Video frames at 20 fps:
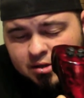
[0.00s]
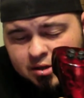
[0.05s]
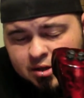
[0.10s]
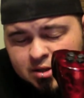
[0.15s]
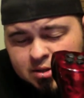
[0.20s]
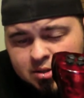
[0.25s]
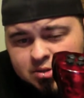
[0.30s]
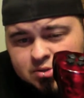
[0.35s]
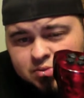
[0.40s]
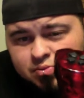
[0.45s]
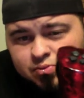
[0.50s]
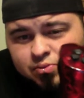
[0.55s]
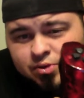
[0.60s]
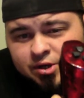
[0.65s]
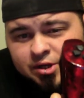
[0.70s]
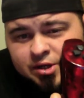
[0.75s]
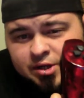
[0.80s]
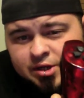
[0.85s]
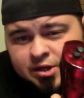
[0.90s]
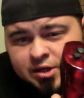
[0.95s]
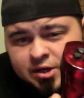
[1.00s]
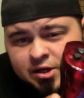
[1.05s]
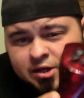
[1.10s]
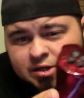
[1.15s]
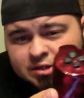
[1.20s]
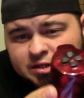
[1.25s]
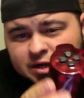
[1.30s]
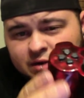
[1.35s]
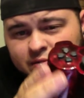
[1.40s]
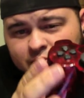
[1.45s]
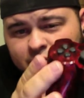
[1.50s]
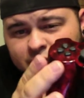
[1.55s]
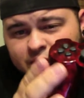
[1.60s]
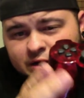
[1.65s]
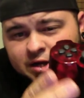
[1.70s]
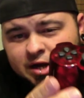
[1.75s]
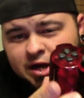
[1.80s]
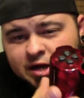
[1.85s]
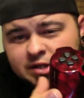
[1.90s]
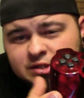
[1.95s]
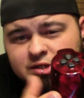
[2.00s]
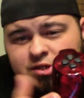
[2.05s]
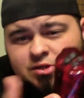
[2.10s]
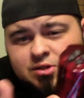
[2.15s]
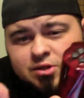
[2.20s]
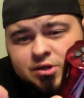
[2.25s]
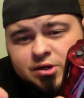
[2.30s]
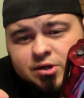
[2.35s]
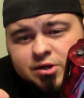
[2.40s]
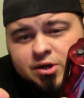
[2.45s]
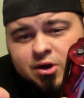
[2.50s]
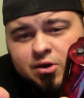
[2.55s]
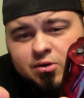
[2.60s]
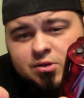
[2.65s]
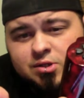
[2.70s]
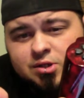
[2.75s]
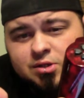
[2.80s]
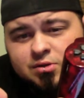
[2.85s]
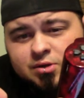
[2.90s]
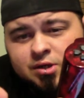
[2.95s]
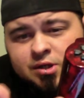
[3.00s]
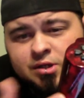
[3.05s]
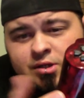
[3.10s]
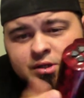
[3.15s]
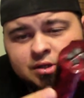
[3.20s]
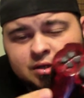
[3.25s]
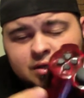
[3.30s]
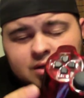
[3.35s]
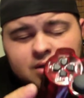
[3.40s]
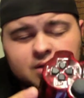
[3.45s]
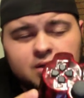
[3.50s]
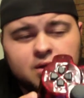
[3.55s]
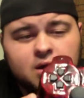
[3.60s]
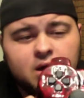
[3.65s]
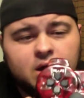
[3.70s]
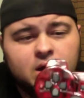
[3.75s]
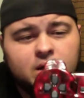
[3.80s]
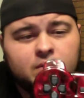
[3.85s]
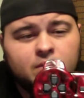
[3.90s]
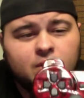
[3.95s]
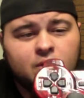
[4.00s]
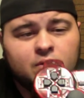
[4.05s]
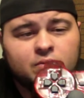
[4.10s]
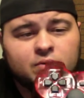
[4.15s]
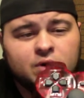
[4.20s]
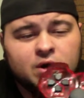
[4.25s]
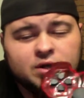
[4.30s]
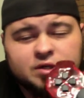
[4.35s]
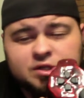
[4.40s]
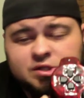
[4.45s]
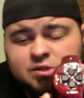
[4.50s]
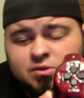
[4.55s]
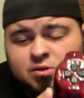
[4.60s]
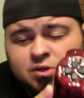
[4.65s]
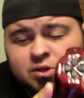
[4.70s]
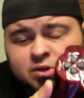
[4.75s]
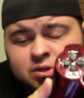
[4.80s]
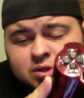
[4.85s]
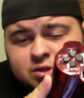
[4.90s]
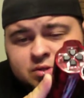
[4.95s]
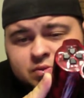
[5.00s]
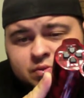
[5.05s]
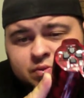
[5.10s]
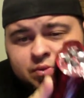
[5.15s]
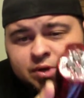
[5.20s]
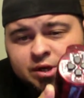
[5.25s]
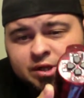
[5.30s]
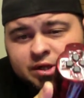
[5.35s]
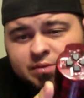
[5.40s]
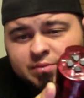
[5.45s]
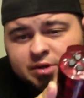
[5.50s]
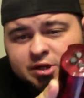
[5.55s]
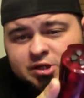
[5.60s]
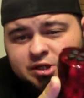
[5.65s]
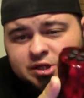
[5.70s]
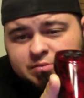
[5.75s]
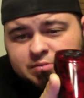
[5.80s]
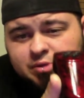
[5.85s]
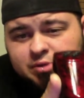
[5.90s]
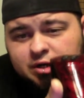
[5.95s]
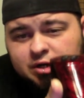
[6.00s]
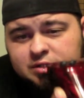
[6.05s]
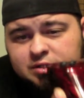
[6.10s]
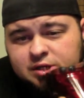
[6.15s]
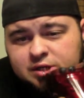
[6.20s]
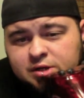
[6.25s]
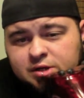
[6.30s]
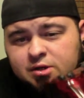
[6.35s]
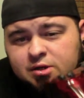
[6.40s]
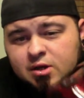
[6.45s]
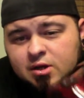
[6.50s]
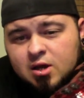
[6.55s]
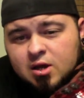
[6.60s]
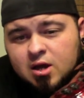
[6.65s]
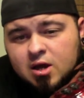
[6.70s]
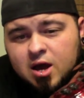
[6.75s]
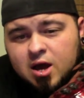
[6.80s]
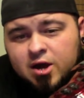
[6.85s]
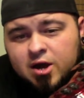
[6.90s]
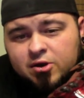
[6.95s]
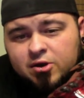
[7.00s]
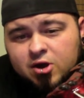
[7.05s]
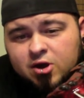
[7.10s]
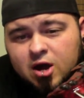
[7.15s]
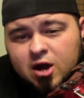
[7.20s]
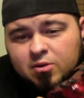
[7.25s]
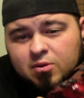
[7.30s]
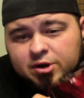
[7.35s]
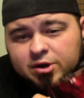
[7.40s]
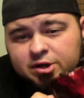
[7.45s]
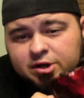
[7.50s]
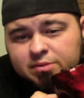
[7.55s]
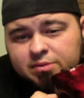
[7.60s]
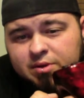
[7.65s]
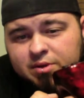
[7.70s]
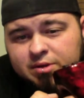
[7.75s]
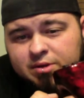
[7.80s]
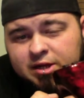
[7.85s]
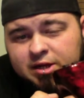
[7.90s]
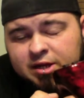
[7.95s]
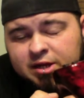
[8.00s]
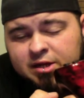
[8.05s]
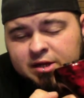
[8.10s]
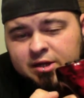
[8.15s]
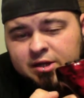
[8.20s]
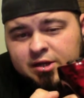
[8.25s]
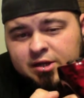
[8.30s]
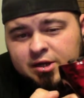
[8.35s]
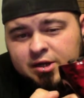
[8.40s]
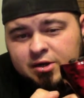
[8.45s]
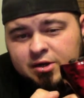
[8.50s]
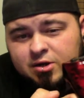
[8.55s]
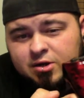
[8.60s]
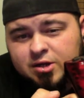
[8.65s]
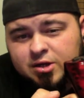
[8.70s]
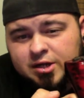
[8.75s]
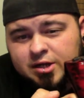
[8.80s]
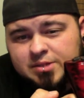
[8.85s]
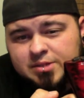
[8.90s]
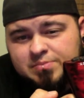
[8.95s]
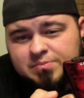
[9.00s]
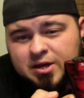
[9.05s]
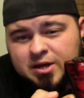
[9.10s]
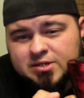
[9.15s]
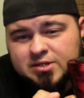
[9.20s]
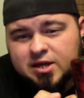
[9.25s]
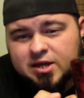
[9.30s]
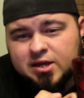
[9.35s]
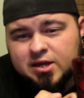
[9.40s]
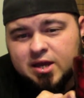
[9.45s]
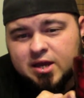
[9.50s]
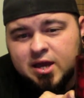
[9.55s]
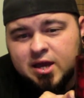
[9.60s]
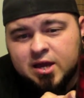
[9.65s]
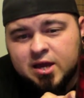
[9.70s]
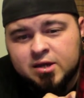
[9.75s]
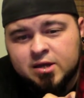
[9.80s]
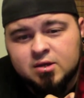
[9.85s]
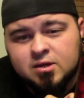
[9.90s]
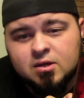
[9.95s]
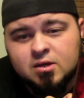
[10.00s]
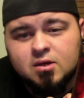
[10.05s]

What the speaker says: It looks really good. It's got a really nice clear coat to it. Overall, it looks really bitchin' in person. I don't know how well you're going to be able to get it in here. I'll get it as best I can.